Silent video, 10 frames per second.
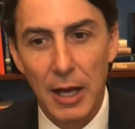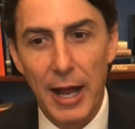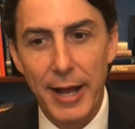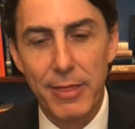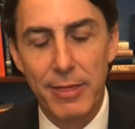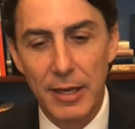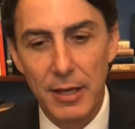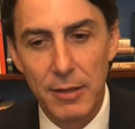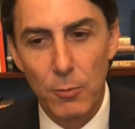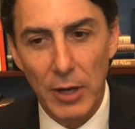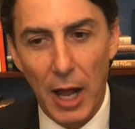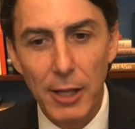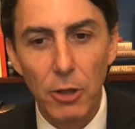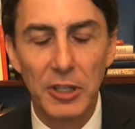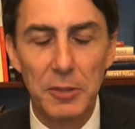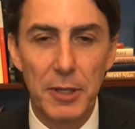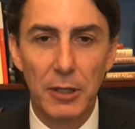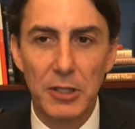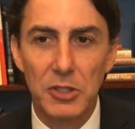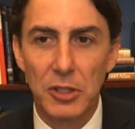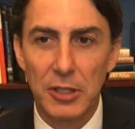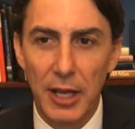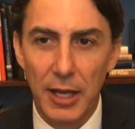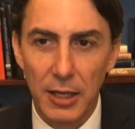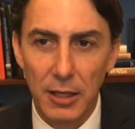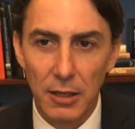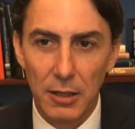I think when I look at the Middle East today,